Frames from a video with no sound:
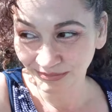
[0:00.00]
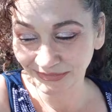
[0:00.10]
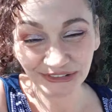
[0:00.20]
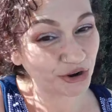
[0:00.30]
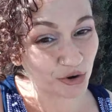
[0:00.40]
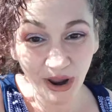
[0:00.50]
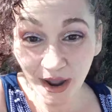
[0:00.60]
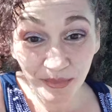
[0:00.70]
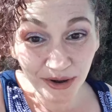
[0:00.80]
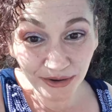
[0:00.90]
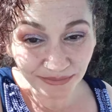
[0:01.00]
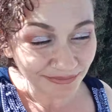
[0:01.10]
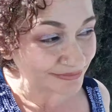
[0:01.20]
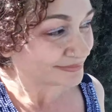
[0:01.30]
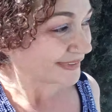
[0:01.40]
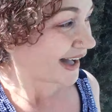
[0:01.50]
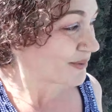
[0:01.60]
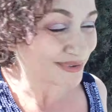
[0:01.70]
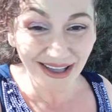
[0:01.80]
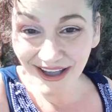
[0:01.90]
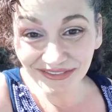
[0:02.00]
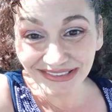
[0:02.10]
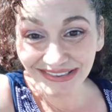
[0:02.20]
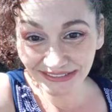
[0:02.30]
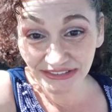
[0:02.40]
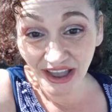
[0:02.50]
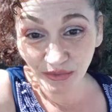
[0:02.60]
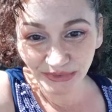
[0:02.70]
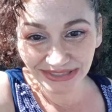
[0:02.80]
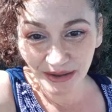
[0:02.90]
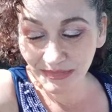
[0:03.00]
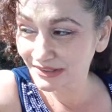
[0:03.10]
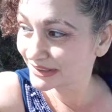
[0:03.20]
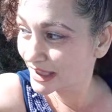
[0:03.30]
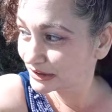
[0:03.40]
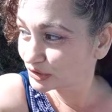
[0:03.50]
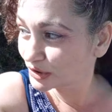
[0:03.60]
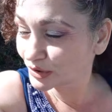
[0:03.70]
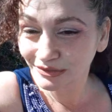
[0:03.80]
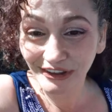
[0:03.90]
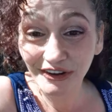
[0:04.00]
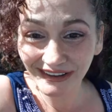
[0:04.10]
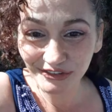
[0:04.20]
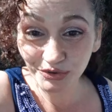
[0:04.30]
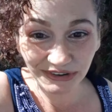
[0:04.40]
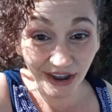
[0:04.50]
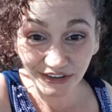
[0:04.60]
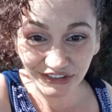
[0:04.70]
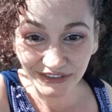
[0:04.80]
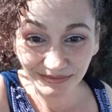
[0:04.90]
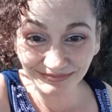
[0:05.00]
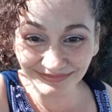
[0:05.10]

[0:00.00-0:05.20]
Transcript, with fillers: and your grandma. I'm going to have a sit down with them and say, you know, your introduction